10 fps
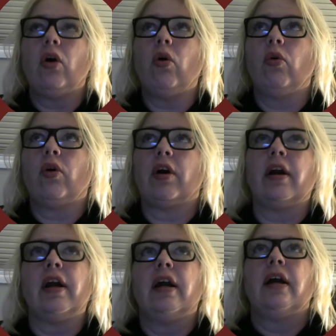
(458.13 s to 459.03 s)

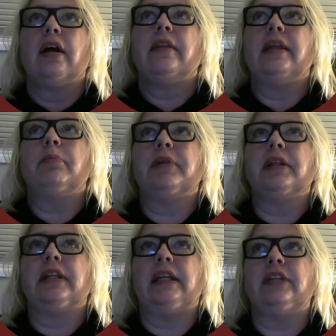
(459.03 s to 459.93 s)
or the
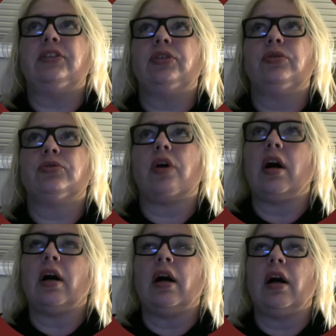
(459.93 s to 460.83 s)
ability to draw